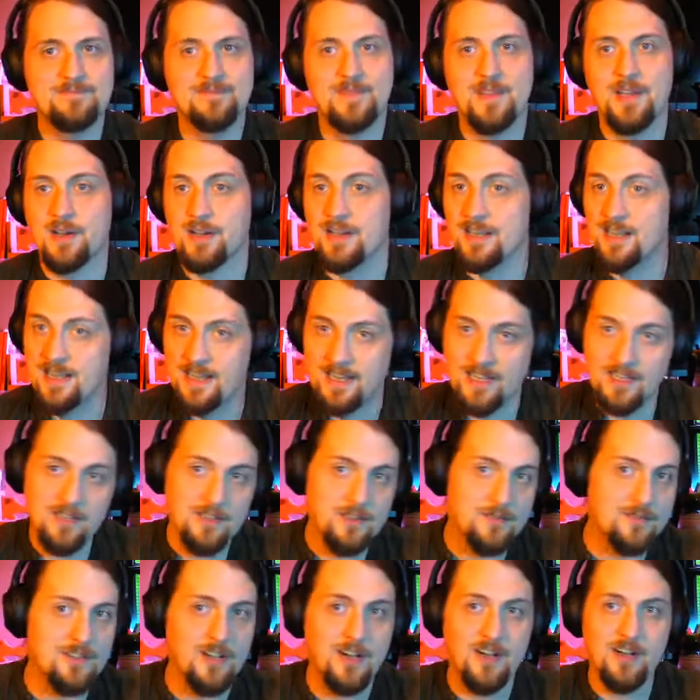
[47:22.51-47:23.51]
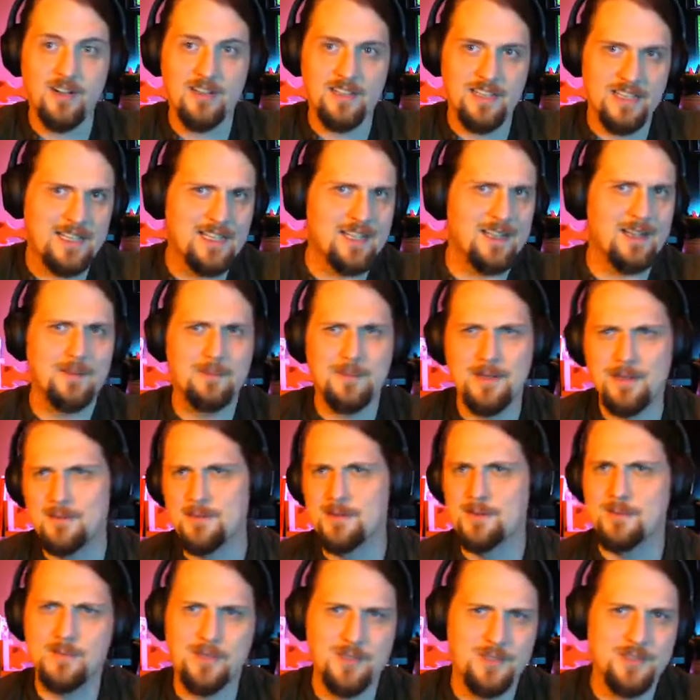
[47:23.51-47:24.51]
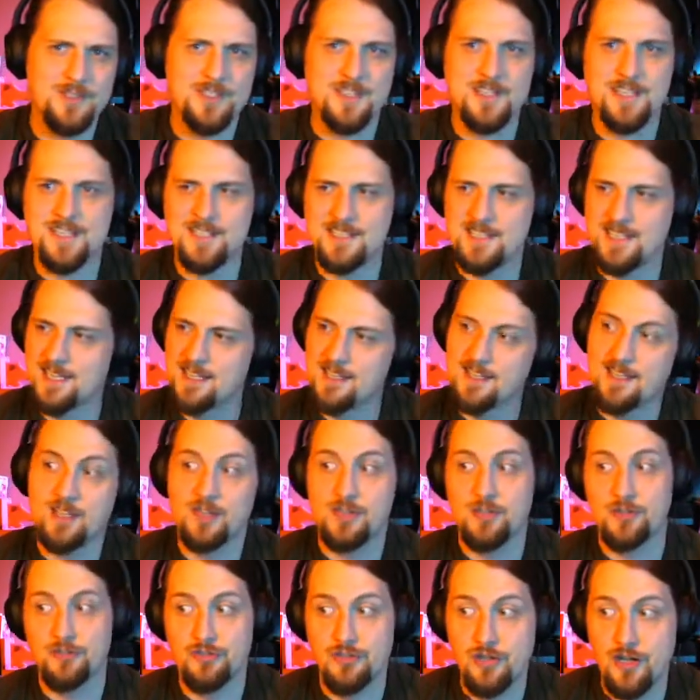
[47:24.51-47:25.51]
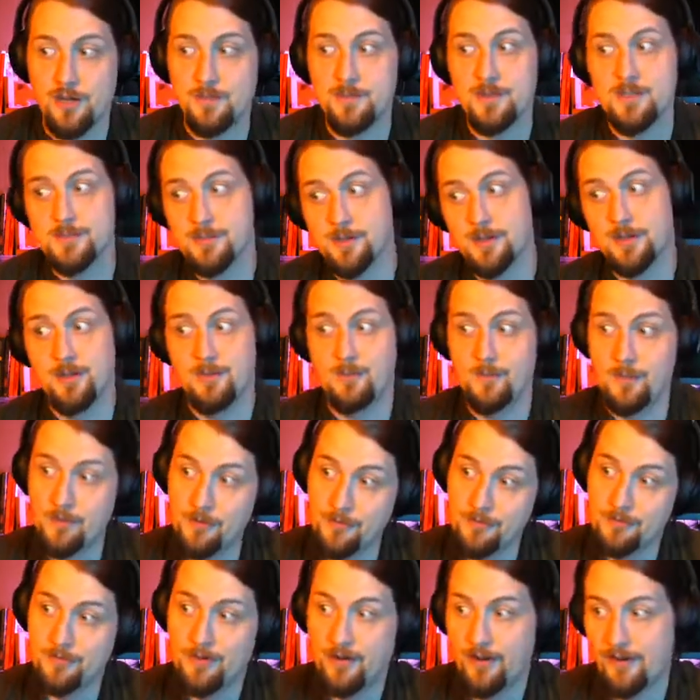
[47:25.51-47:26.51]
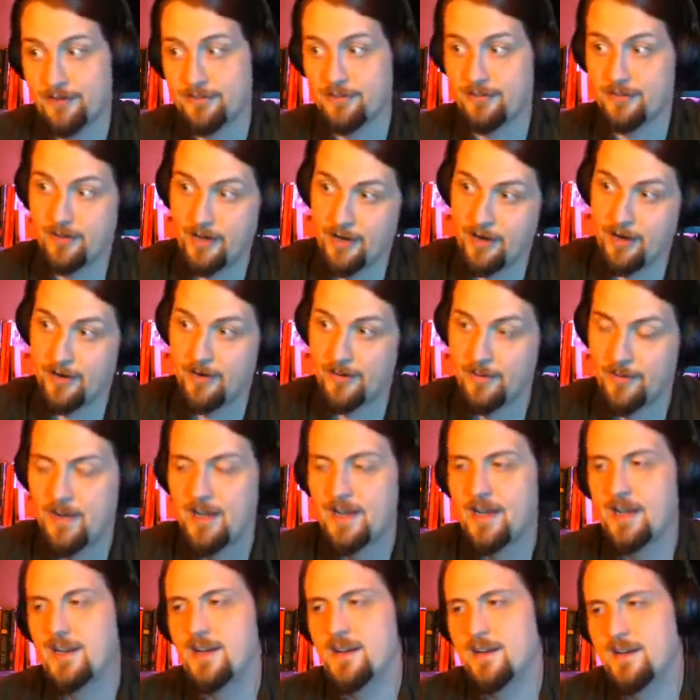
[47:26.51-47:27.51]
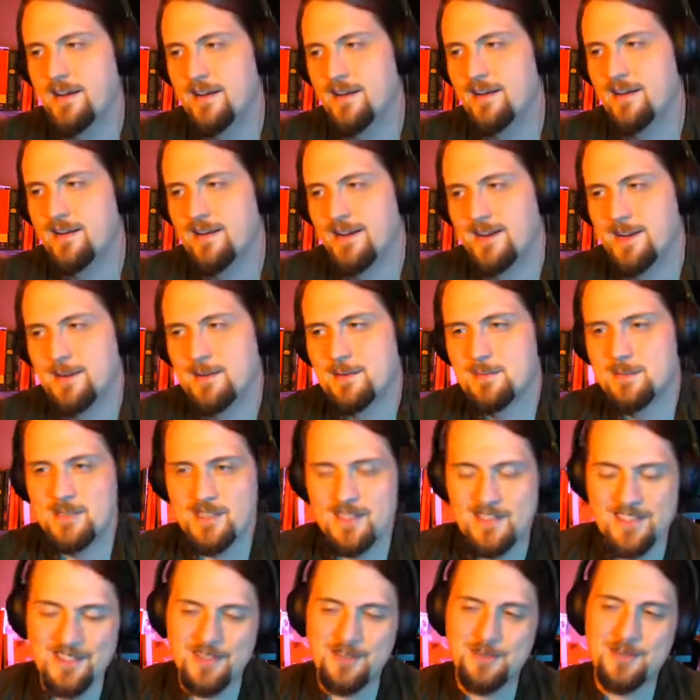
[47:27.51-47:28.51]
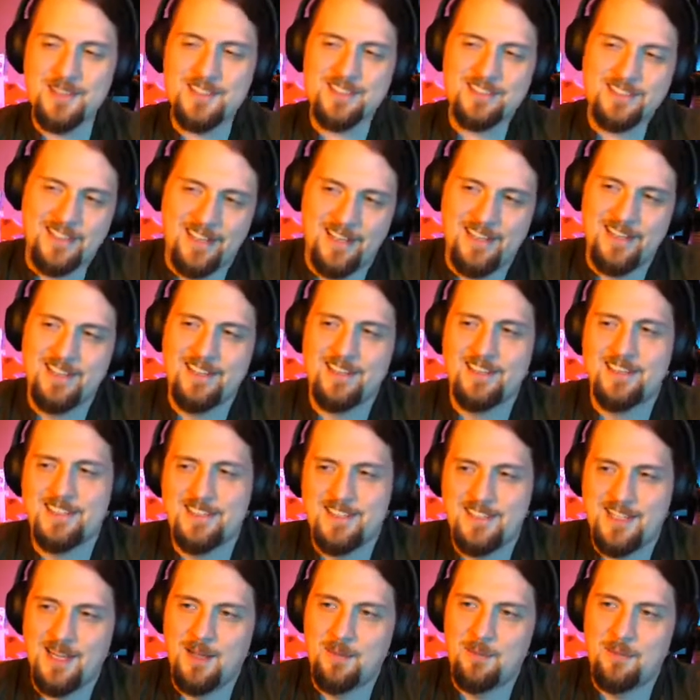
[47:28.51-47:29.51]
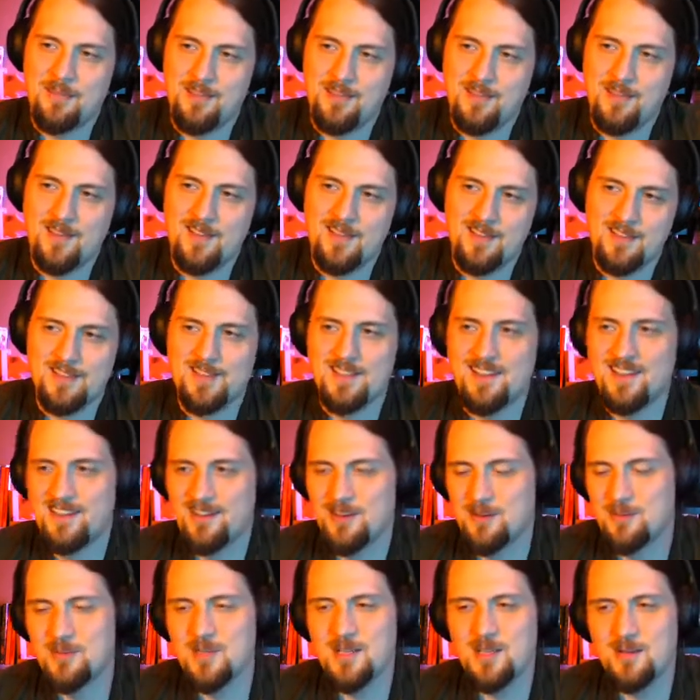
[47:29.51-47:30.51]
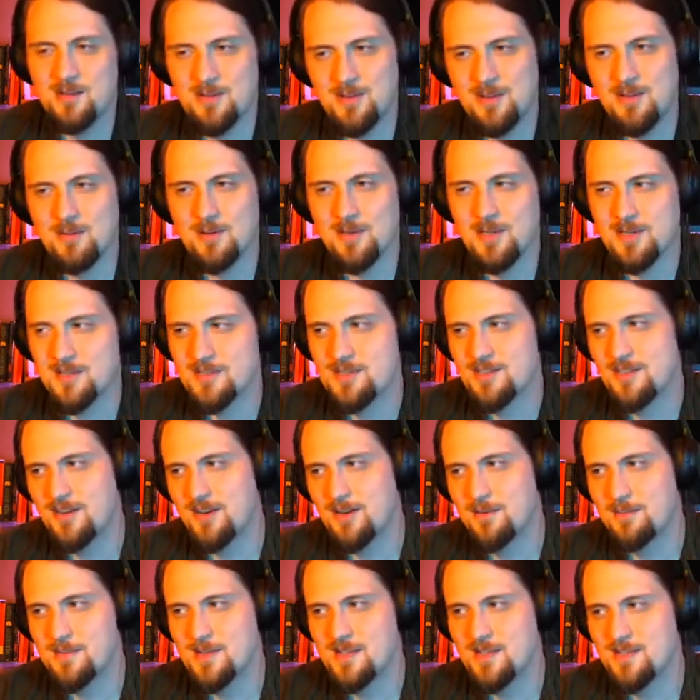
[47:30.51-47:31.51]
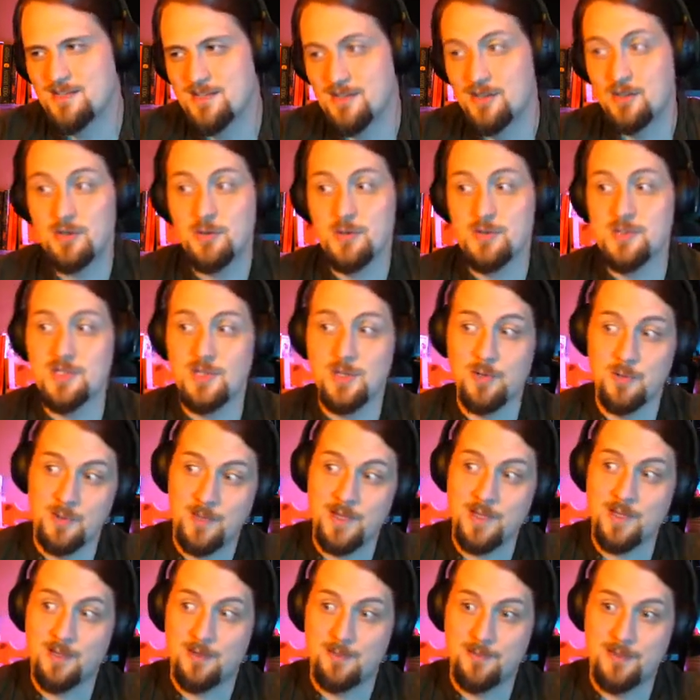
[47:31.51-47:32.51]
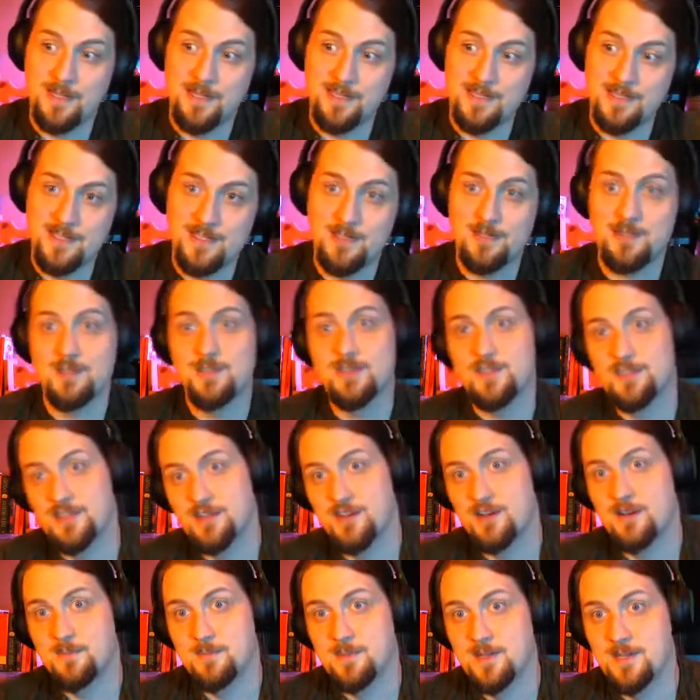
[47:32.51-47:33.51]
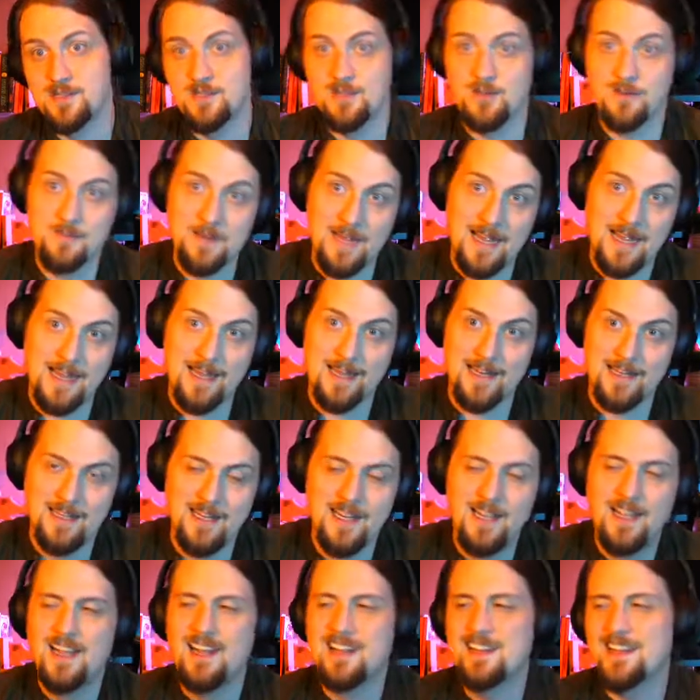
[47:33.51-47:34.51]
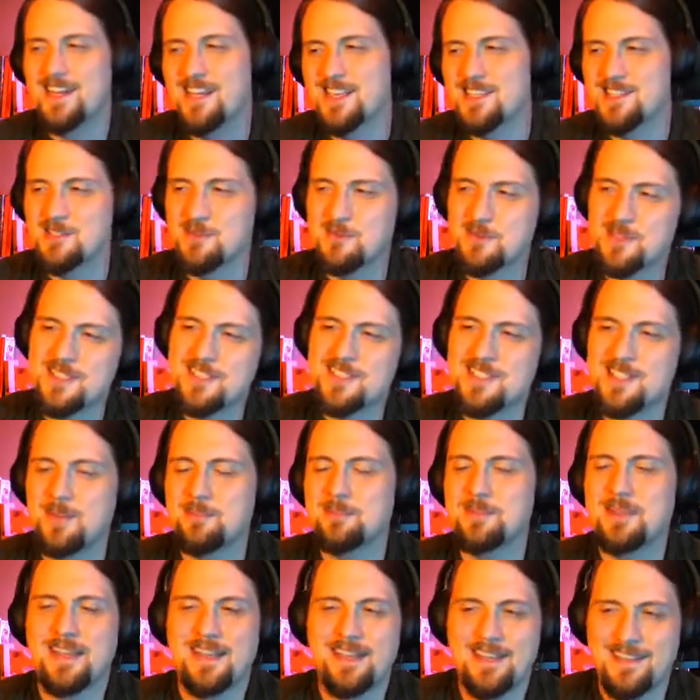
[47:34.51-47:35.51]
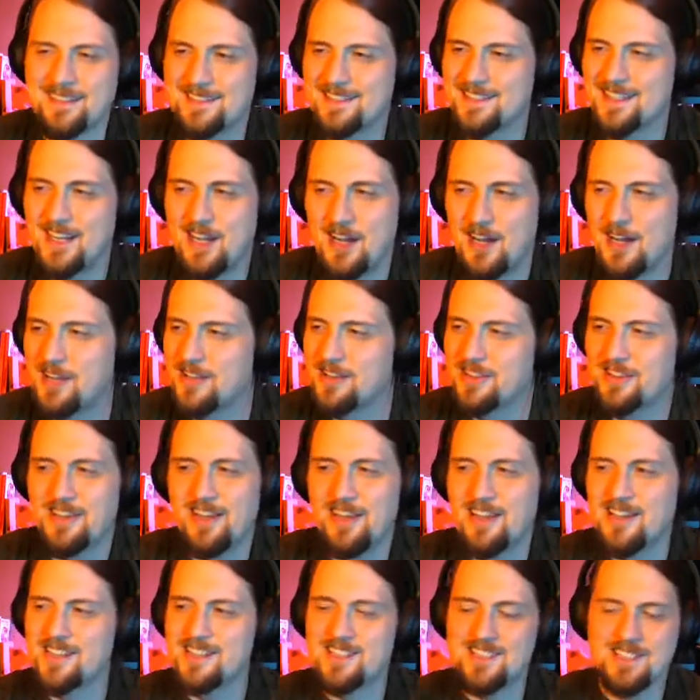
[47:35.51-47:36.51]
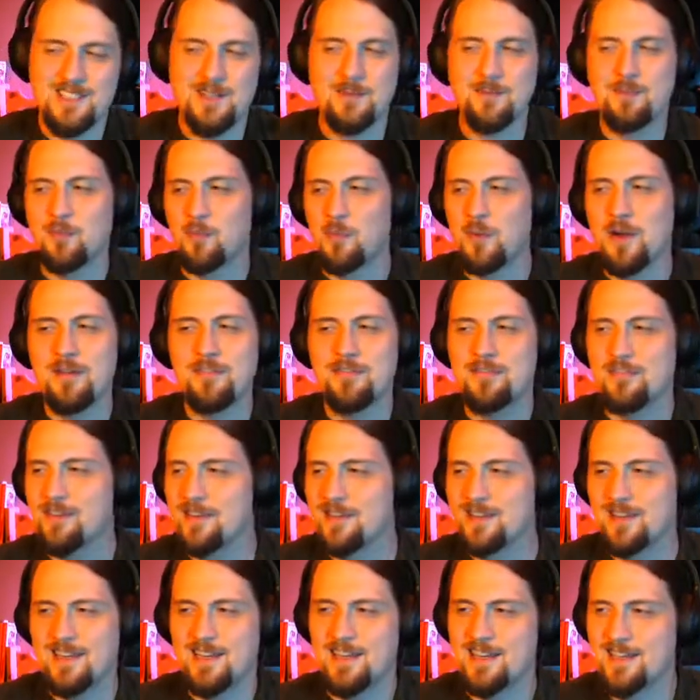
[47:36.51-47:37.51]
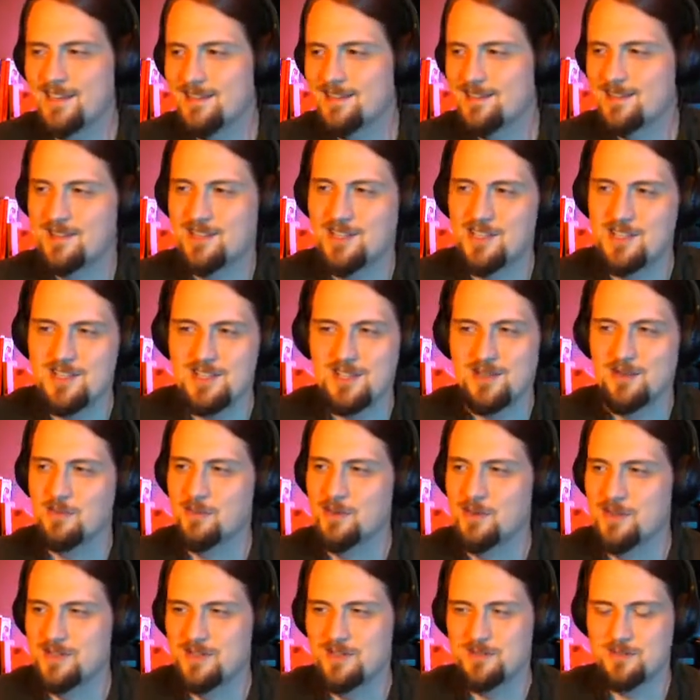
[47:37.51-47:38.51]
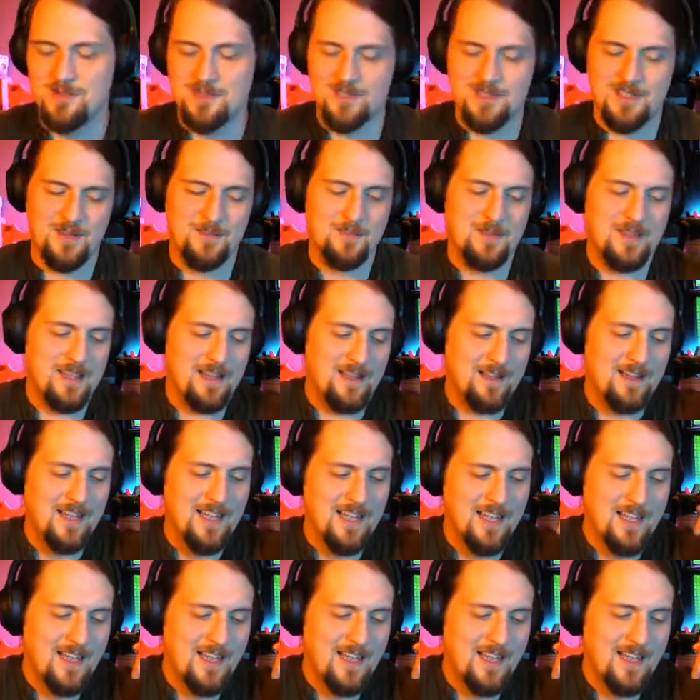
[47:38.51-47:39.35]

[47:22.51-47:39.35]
They're kind of dull. Like, I mean, at most they say like they're zombies but they move fast now, but it's always kind of the same thing. It's like, are we the real zombies, and who's the real monster, the zombies or man? Like, it's always something on, it's some riff on like consumerism or something.